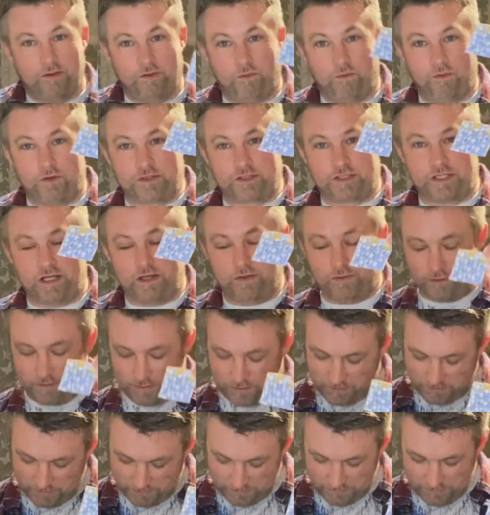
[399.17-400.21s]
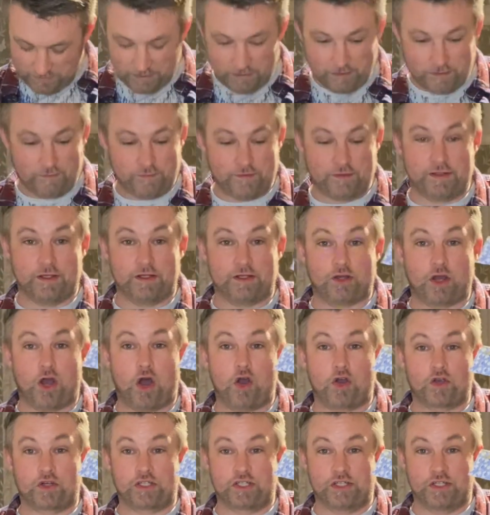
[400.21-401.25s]
Watch out for the
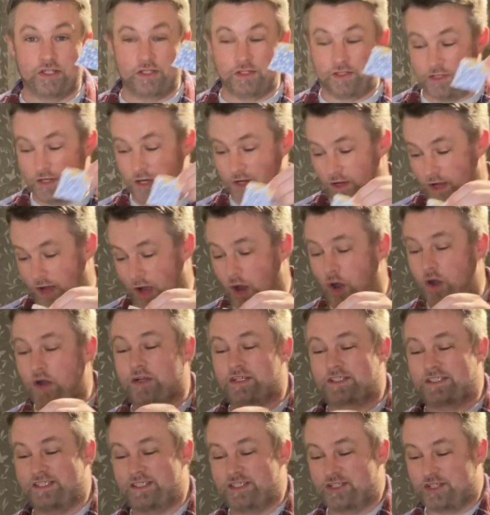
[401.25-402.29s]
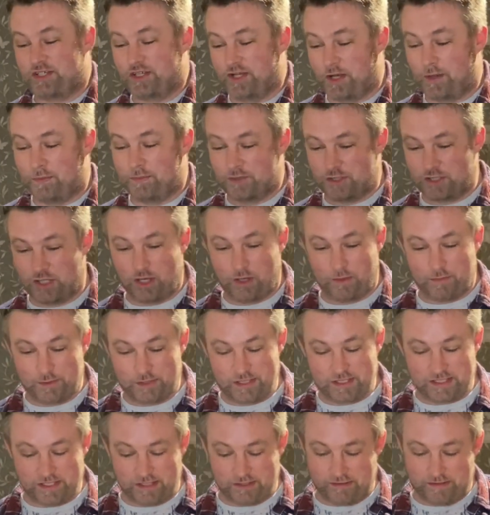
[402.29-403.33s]
oxygen
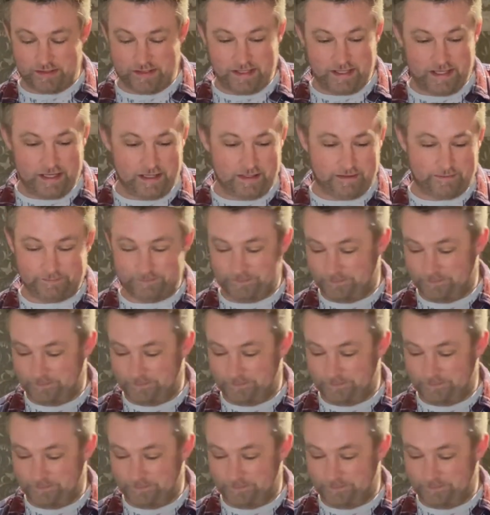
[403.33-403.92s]
absorbers that are in there.